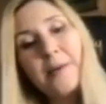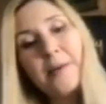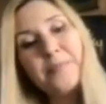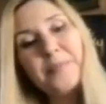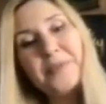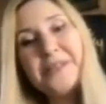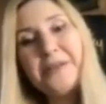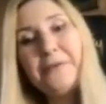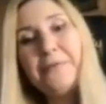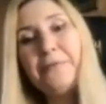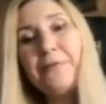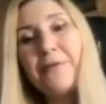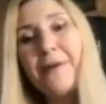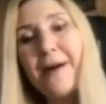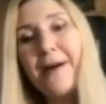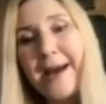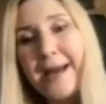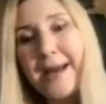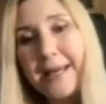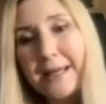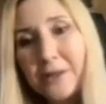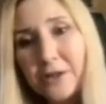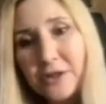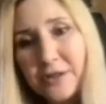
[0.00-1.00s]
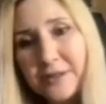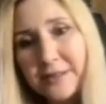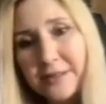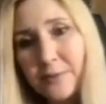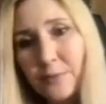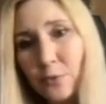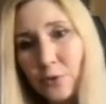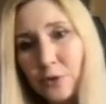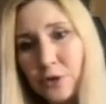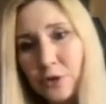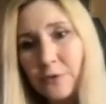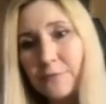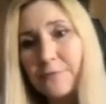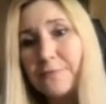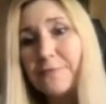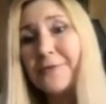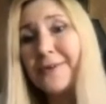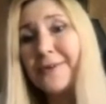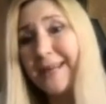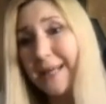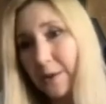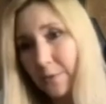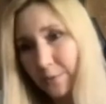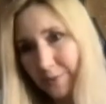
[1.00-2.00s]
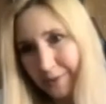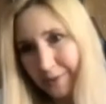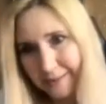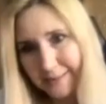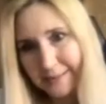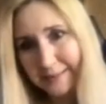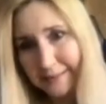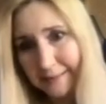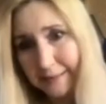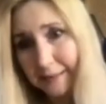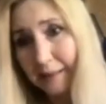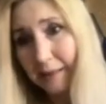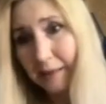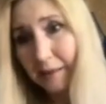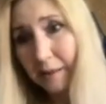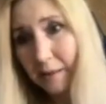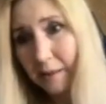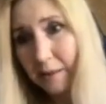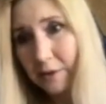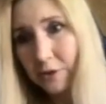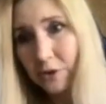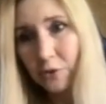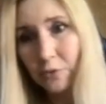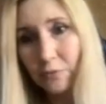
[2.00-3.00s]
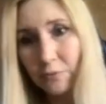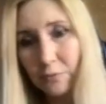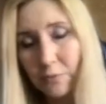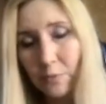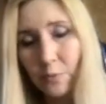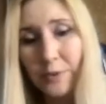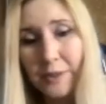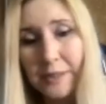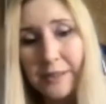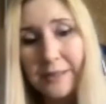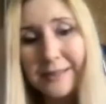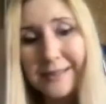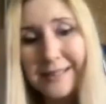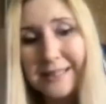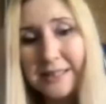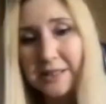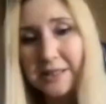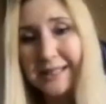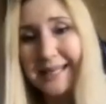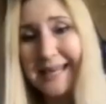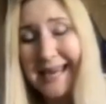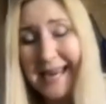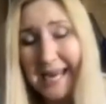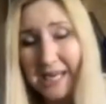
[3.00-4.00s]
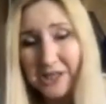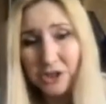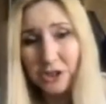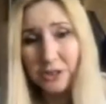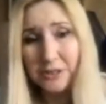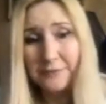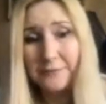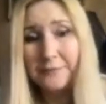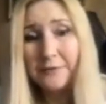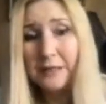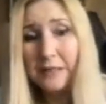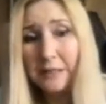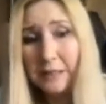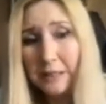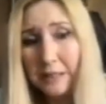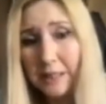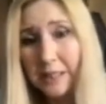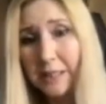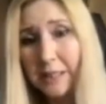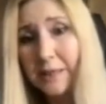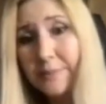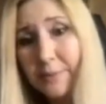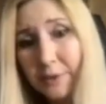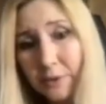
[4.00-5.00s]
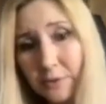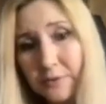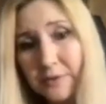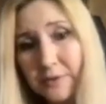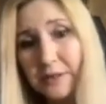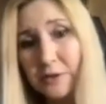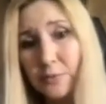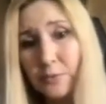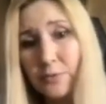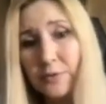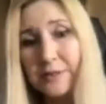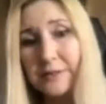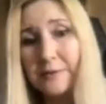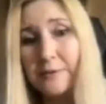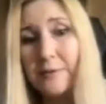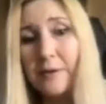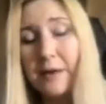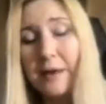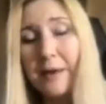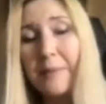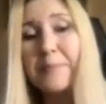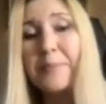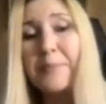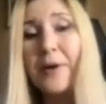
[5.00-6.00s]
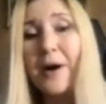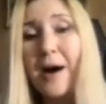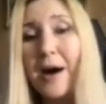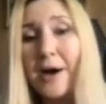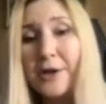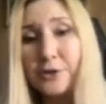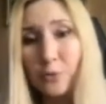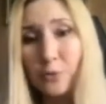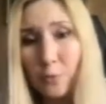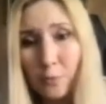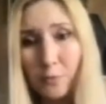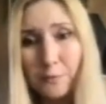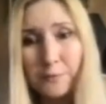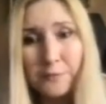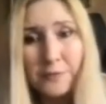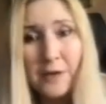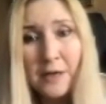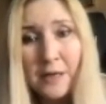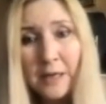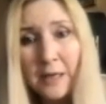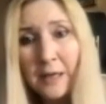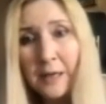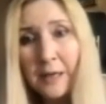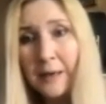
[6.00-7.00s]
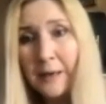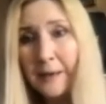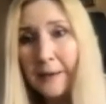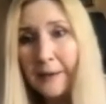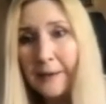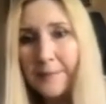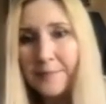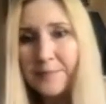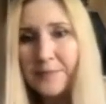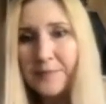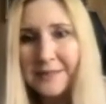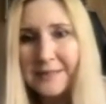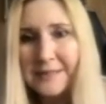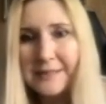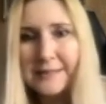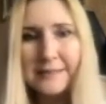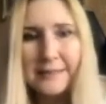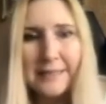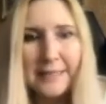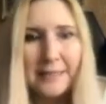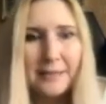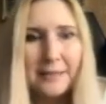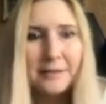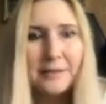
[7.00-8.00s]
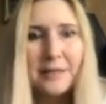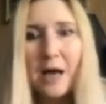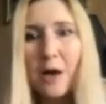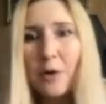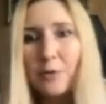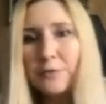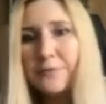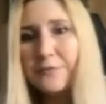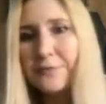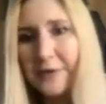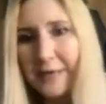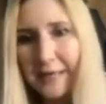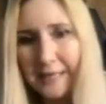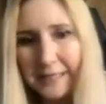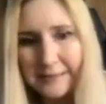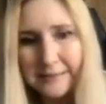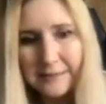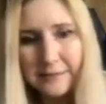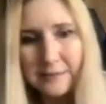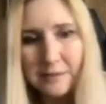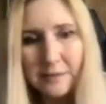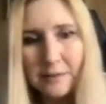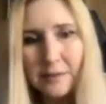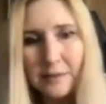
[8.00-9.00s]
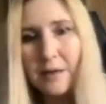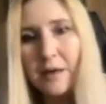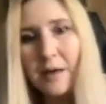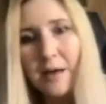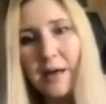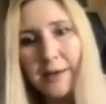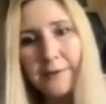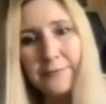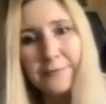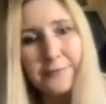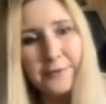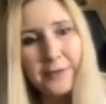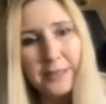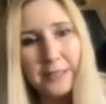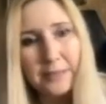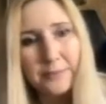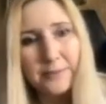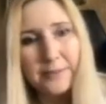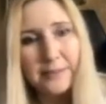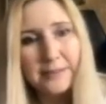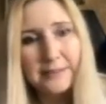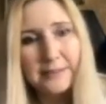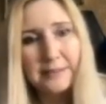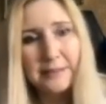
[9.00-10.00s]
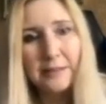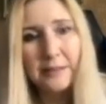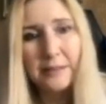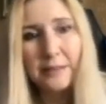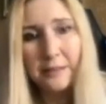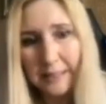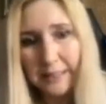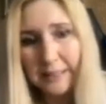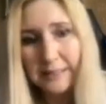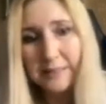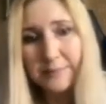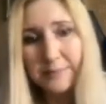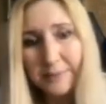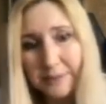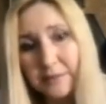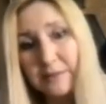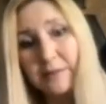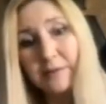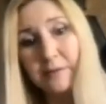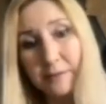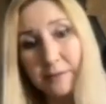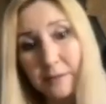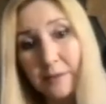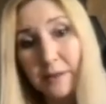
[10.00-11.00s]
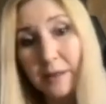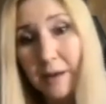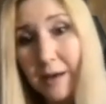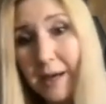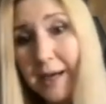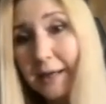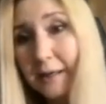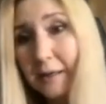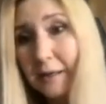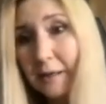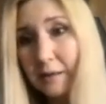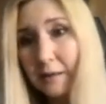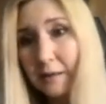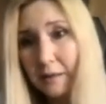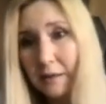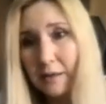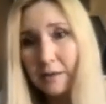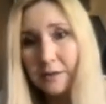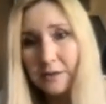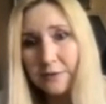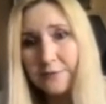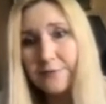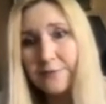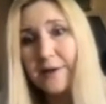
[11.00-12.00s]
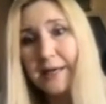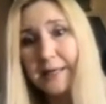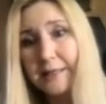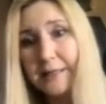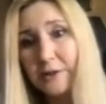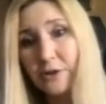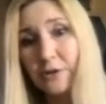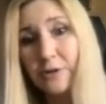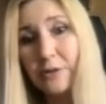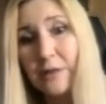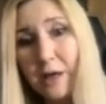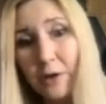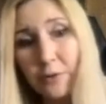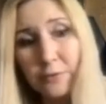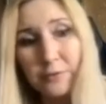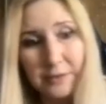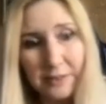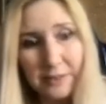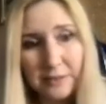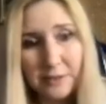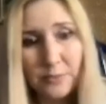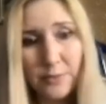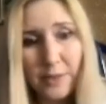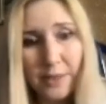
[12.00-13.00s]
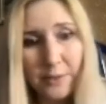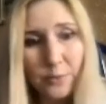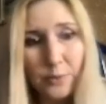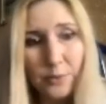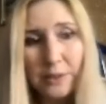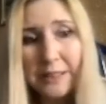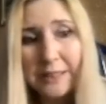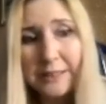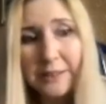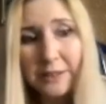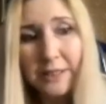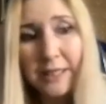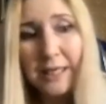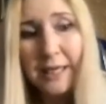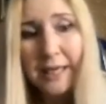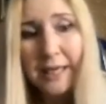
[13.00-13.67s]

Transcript: defined the word frequency. So we needed adjective here because it was a part of this like noun phrase, high frequency clicks. But high defined noun, that's why we needed